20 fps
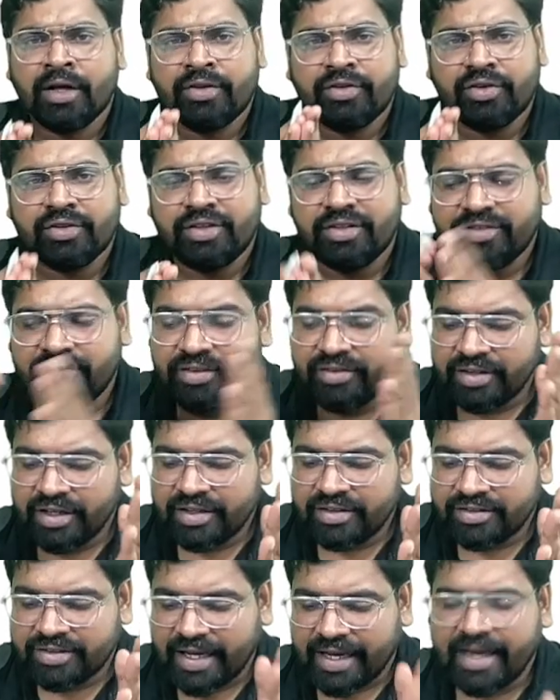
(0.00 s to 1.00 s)
So this is
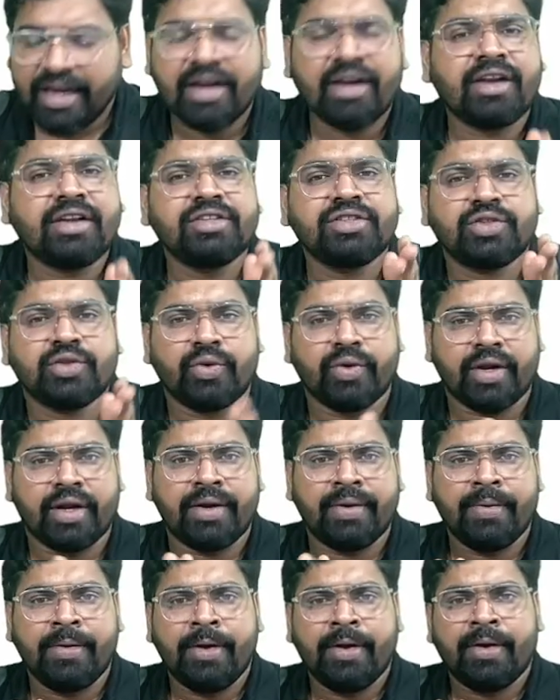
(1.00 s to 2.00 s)
secondary Sjogren.
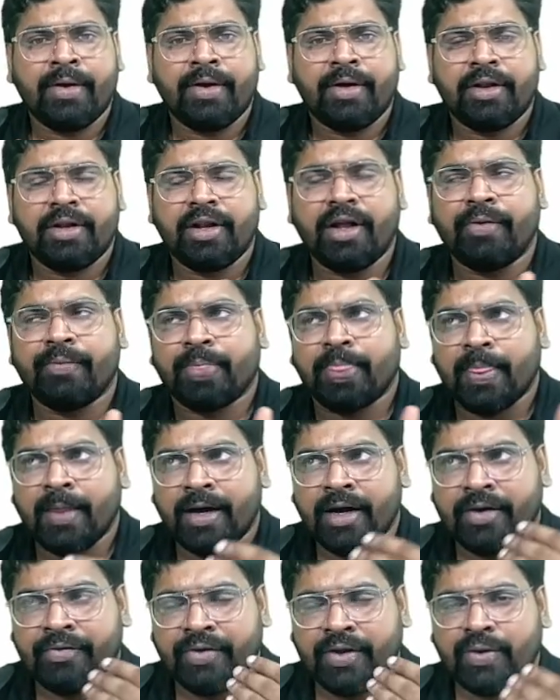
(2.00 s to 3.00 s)
Now,
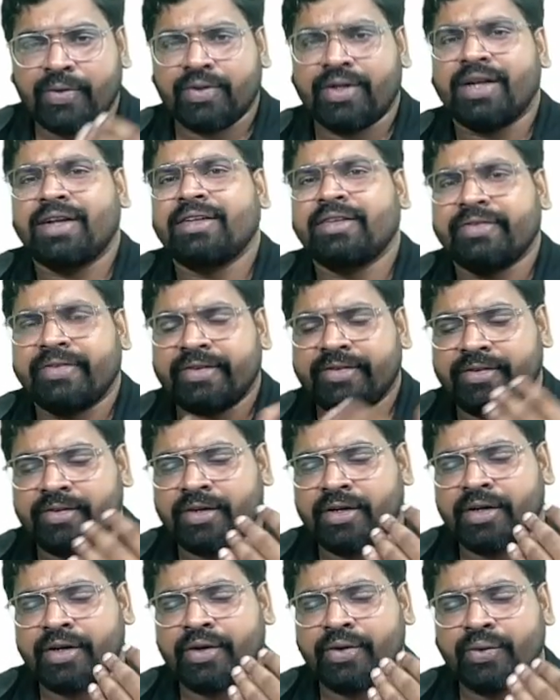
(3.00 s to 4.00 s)
we know that this is
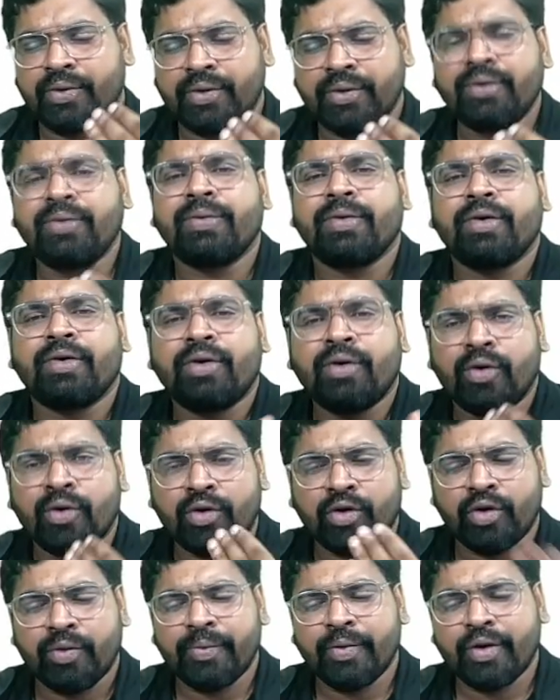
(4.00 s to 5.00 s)
due to your
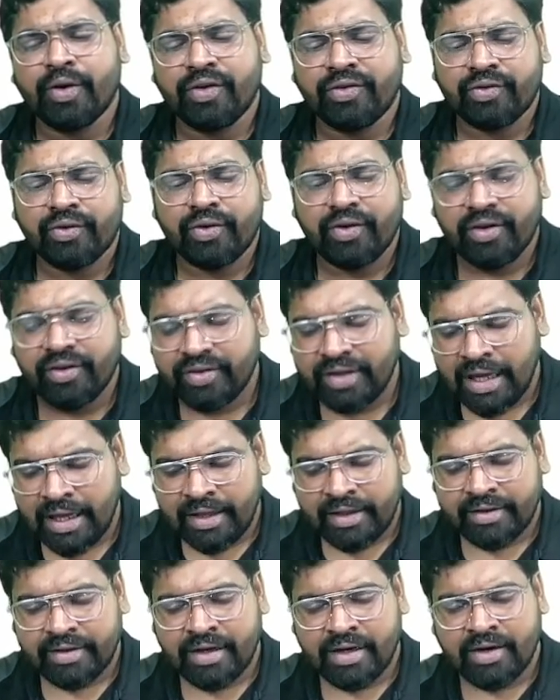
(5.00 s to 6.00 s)
autoimmune disorders.
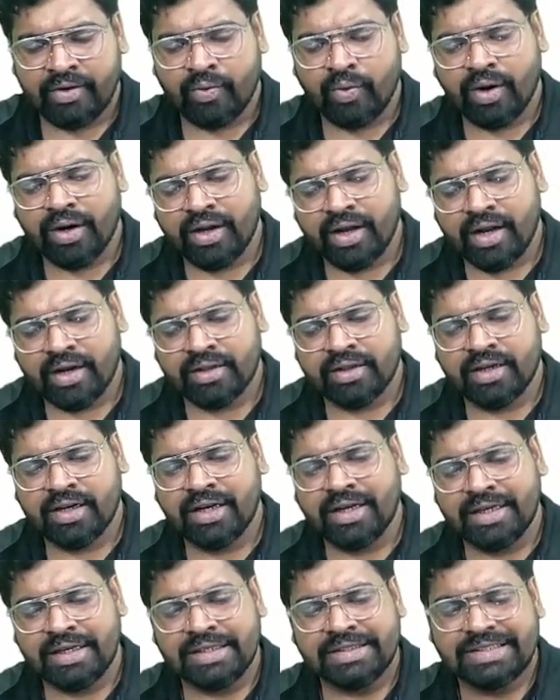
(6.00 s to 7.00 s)
What are
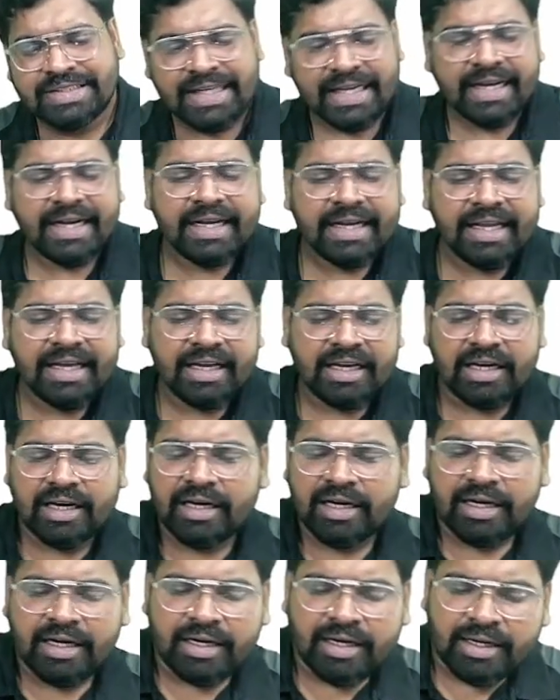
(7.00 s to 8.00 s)
the genetic
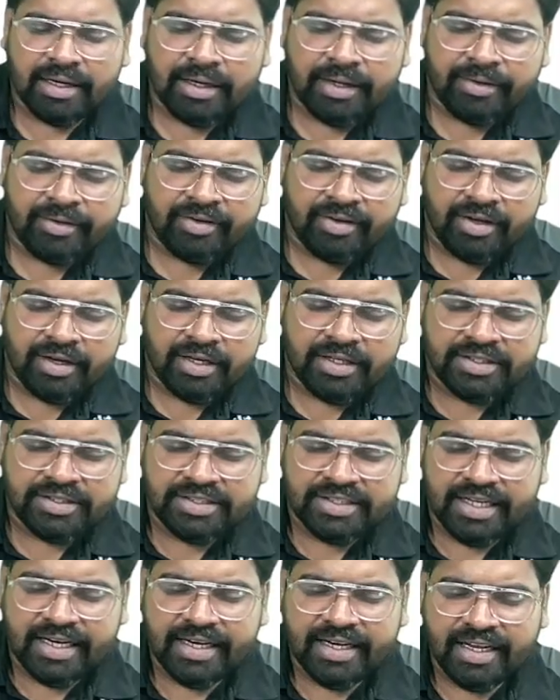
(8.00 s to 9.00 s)

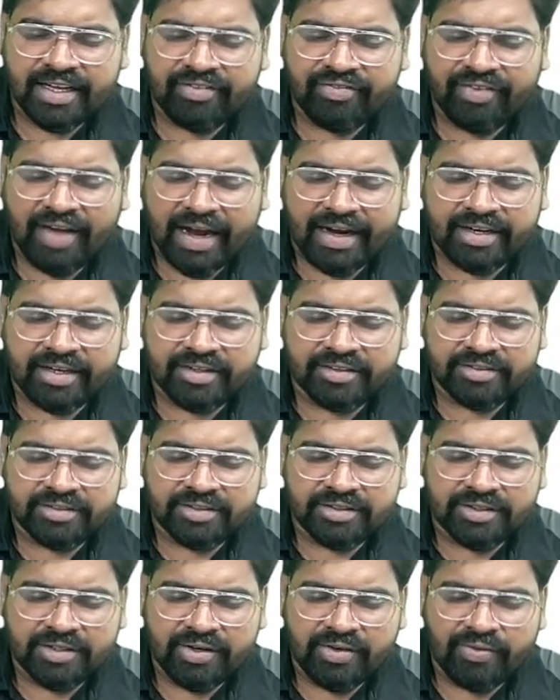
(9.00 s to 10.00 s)

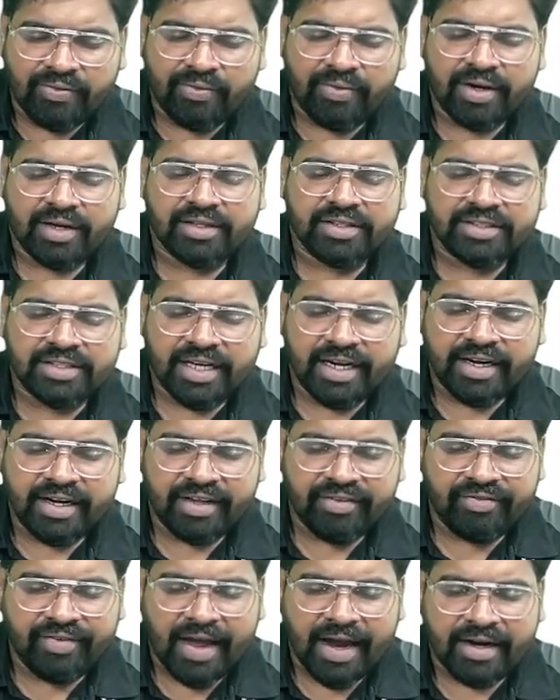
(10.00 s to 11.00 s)
factors? What are the
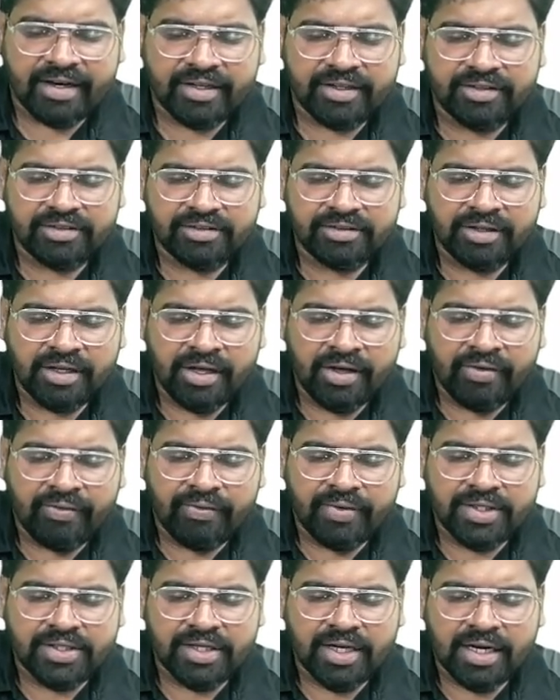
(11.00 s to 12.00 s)
genetic factors
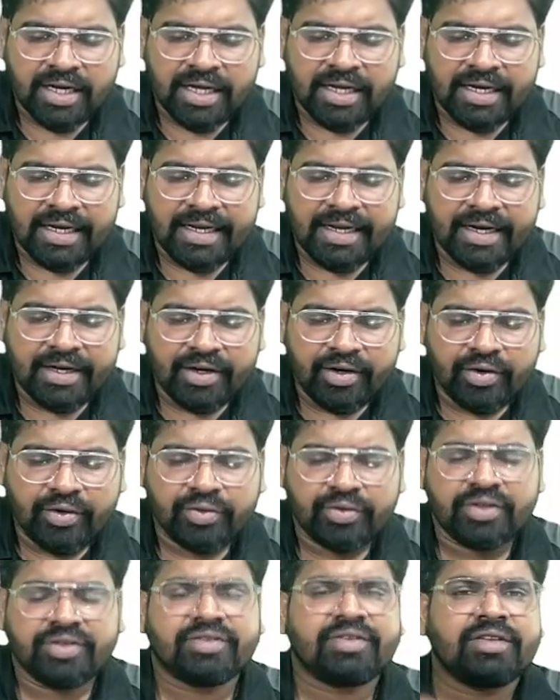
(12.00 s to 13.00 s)
which are related to
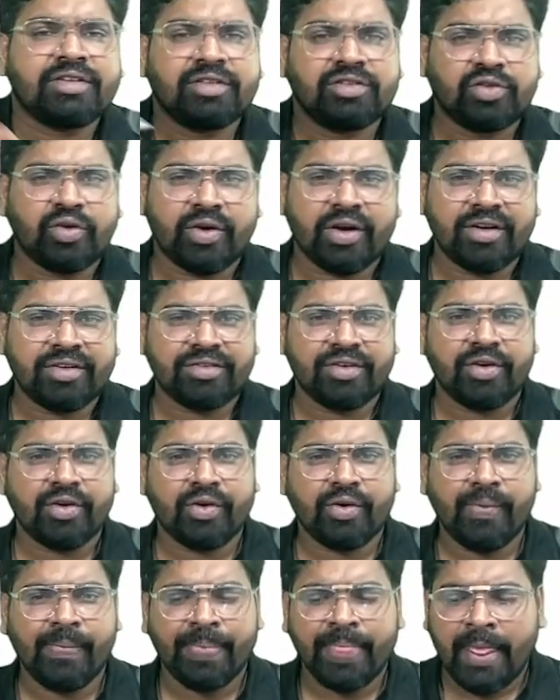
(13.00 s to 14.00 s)
this Sjogren
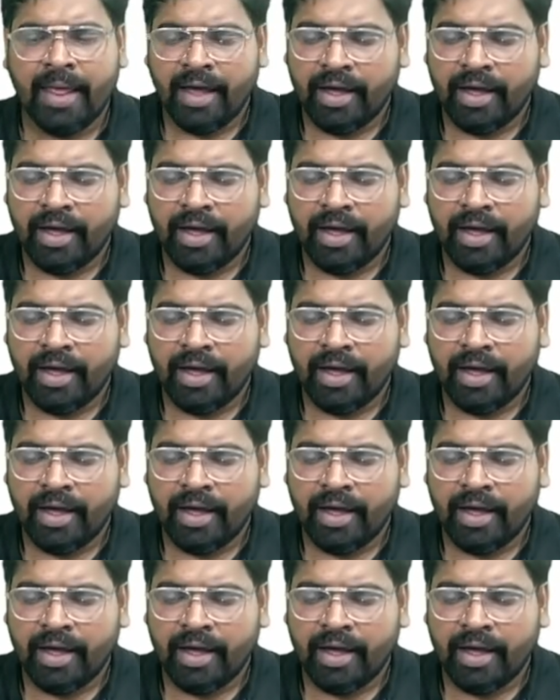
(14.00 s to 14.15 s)
syndrome?